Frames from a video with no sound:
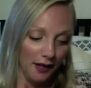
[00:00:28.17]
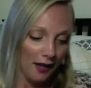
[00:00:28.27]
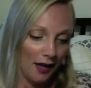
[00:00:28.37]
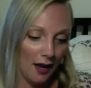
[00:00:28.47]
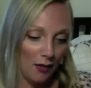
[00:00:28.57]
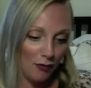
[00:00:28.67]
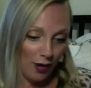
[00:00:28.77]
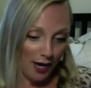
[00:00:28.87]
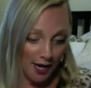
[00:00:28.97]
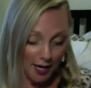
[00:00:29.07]
All
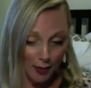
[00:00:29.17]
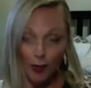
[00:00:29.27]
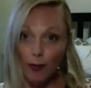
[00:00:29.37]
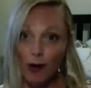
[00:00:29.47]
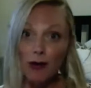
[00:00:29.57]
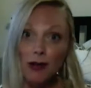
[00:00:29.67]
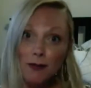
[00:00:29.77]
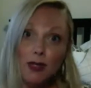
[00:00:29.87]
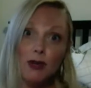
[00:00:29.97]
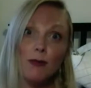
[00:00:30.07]
right. Well, welcome
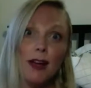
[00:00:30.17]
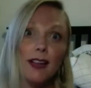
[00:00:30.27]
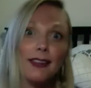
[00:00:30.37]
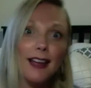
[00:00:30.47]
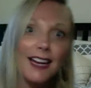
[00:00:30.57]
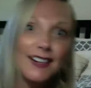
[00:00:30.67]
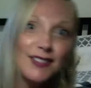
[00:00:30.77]
to my live